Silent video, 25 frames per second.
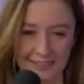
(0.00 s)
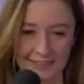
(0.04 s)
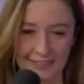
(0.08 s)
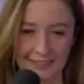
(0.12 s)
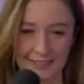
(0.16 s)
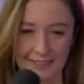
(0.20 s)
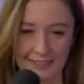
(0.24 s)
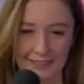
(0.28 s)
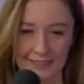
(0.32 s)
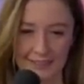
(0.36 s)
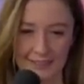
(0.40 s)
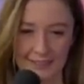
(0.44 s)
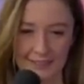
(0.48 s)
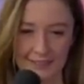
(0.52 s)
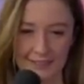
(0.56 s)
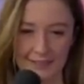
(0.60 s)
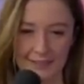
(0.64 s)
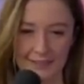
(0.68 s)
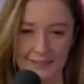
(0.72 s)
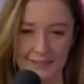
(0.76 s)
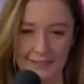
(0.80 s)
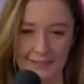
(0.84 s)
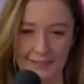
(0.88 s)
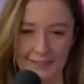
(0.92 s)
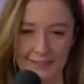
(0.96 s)

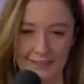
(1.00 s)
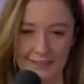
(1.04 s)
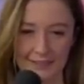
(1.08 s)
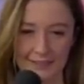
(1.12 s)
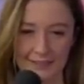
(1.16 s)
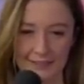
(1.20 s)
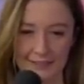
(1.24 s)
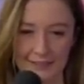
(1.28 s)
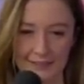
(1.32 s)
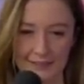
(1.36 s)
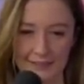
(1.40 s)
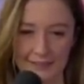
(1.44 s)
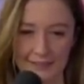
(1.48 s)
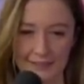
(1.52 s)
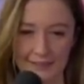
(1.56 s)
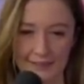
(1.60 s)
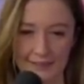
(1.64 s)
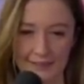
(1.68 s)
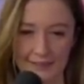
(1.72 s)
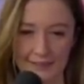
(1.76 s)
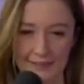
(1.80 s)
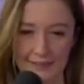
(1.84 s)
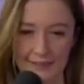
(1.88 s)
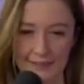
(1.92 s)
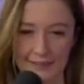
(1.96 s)

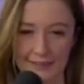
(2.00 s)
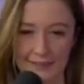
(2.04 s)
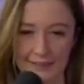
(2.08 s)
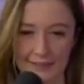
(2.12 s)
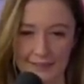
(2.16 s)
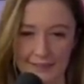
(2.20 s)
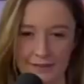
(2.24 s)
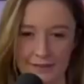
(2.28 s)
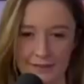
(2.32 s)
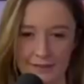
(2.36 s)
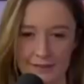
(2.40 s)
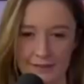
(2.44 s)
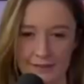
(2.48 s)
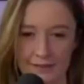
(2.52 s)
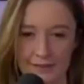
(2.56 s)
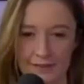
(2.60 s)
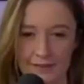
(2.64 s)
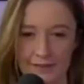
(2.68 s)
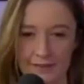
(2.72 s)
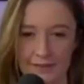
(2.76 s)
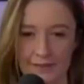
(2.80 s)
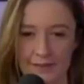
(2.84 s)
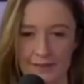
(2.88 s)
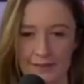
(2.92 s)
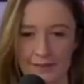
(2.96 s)

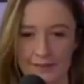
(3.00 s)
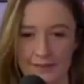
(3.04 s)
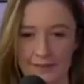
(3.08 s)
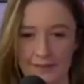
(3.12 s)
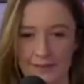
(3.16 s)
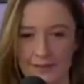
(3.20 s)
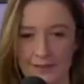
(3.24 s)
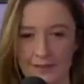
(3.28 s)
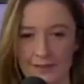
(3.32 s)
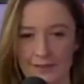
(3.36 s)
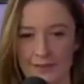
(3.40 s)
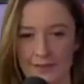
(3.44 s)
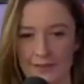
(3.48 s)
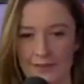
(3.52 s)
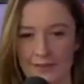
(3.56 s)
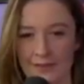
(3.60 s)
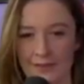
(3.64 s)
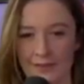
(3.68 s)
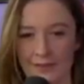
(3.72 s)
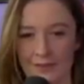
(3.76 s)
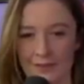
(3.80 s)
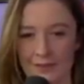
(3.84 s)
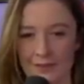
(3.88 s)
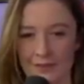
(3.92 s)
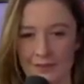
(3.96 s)

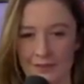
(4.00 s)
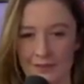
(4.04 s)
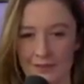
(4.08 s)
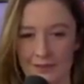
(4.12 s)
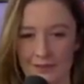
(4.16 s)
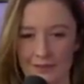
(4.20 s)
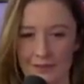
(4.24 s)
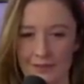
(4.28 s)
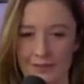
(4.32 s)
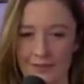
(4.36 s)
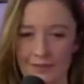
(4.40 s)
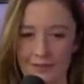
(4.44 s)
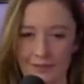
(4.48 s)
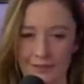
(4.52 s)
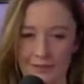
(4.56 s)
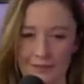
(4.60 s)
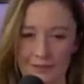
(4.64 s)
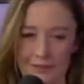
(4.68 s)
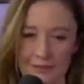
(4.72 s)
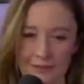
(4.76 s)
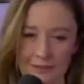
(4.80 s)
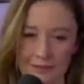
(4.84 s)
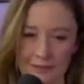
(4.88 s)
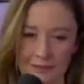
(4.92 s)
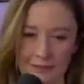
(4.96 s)

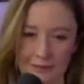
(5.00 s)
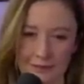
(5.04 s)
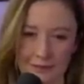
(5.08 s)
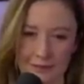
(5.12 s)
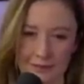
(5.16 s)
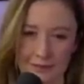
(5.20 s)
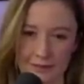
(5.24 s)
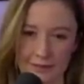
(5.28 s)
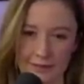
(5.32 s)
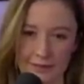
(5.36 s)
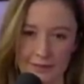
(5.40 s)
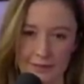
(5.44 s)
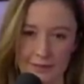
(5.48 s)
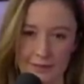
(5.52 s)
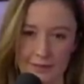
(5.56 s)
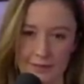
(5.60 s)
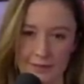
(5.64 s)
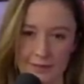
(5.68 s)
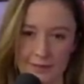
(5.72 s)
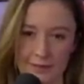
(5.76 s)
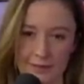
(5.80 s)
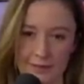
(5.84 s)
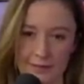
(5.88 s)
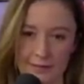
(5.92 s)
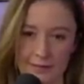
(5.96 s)

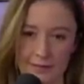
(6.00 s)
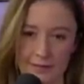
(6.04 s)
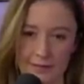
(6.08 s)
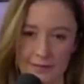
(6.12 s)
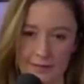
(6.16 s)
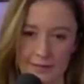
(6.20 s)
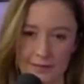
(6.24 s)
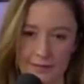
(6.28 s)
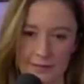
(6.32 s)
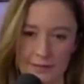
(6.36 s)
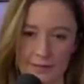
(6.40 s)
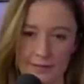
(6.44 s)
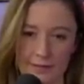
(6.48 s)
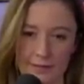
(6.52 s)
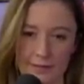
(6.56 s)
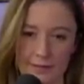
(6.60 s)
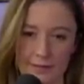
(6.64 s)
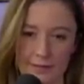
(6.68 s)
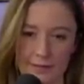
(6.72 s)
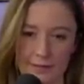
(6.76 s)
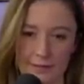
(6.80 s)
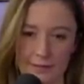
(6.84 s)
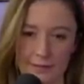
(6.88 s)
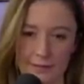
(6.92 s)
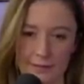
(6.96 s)

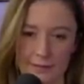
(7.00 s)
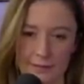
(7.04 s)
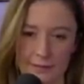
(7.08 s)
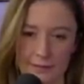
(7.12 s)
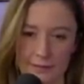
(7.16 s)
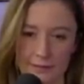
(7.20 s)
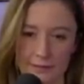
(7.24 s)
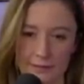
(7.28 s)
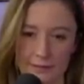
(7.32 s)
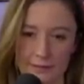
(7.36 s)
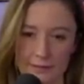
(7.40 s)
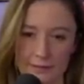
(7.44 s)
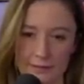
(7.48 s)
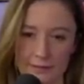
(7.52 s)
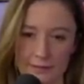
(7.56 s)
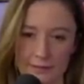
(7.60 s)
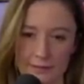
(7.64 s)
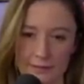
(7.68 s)
No words are spoken by the person on screen.